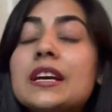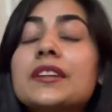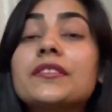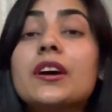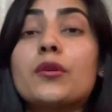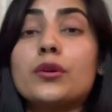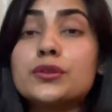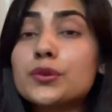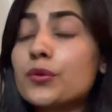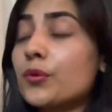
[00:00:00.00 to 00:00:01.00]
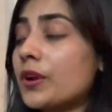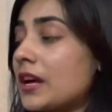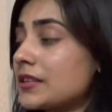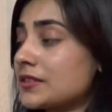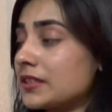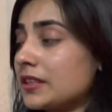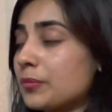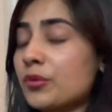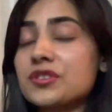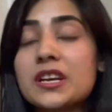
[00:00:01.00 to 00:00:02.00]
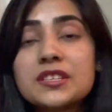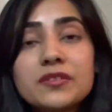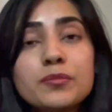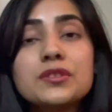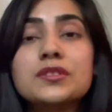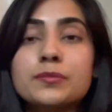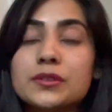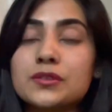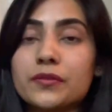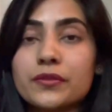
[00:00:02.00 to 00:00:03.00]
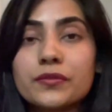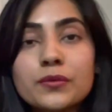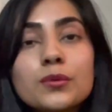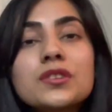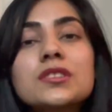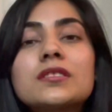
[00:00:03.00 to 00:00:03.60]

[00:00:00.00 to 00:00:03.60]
They are also known as the protective principles of the food.